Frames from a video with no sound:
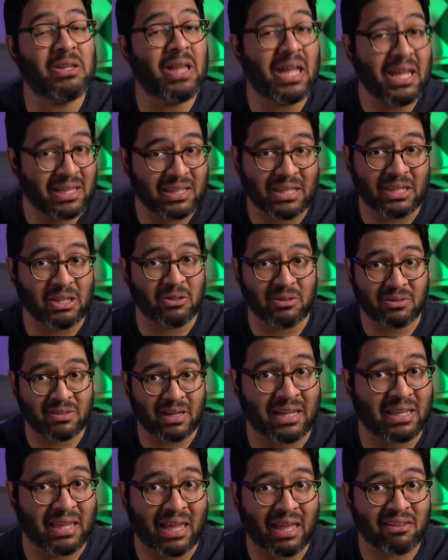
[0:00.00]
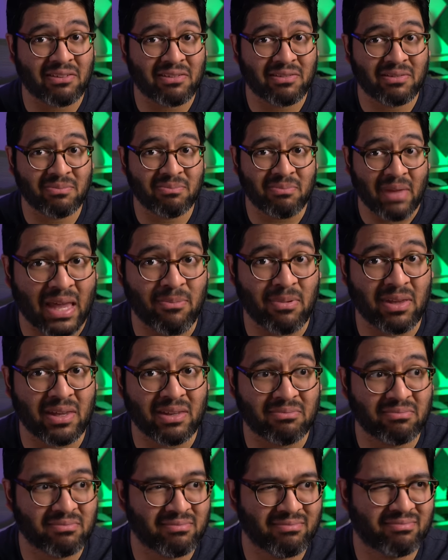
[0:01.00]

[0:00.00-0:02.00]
to like gilt, I guess, maybe.